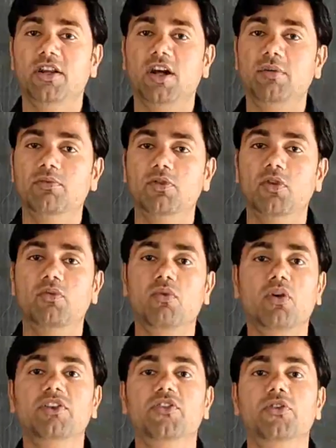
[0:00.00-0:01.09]
will come to know
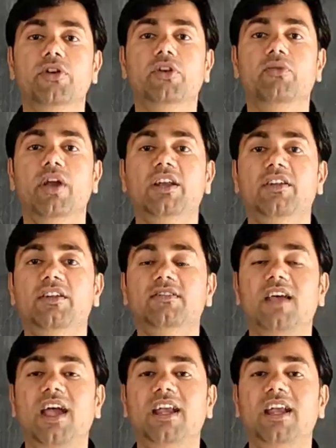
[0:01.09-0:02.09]
what is unit vectors